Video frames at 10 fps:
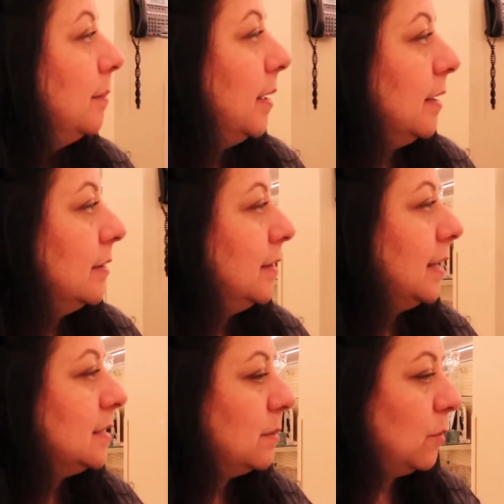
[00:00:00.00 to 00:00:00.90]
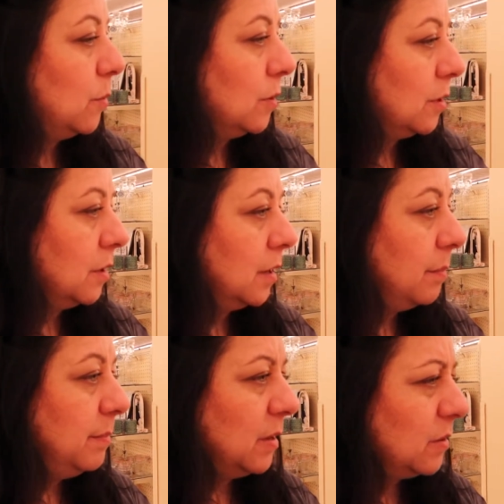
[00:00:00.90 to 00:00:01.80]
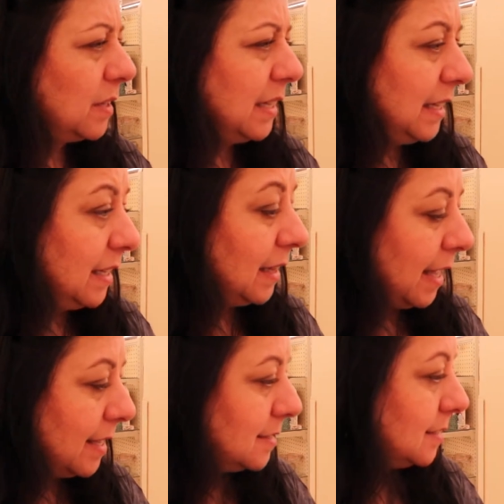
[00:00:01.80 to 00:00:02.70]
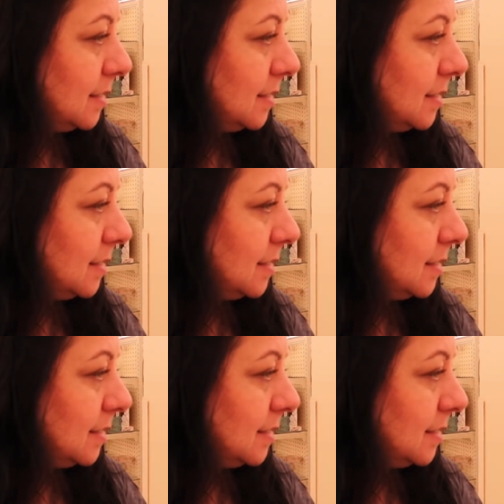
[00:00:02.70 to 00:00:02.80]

But that's a more milky glass.